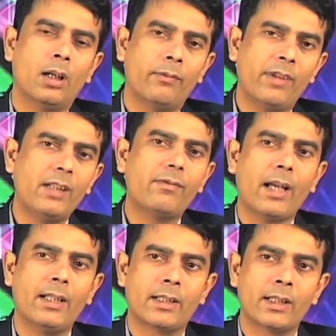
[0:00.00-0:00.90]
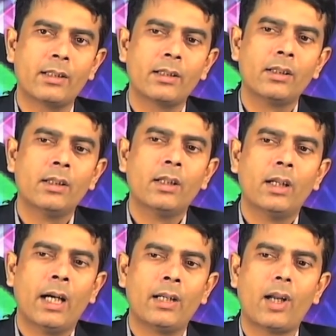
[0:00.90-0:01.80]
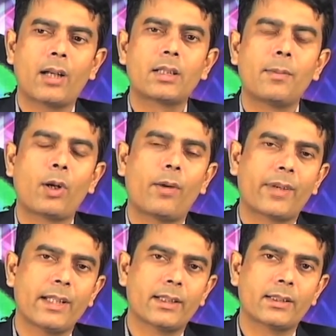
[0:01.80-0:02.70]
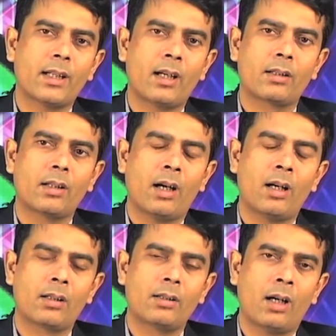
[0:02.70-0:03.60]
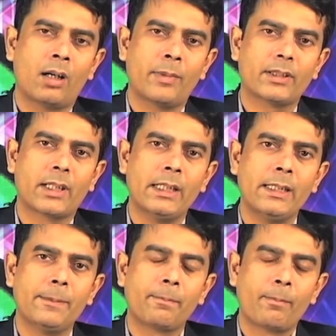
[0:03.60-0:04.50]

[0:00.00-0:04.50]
being violated, and large number of cases are basically